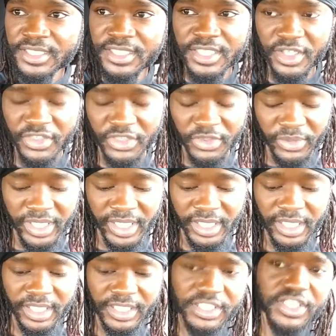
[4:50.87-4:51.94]
to
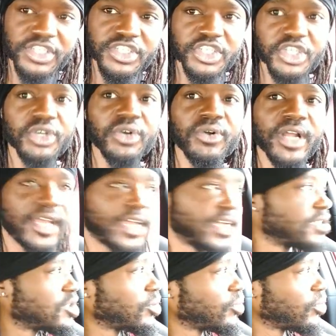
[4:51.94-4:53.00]
3 to 2
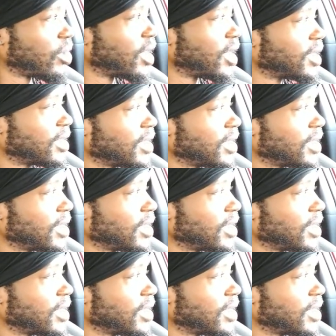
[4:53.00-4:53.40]
and to 1.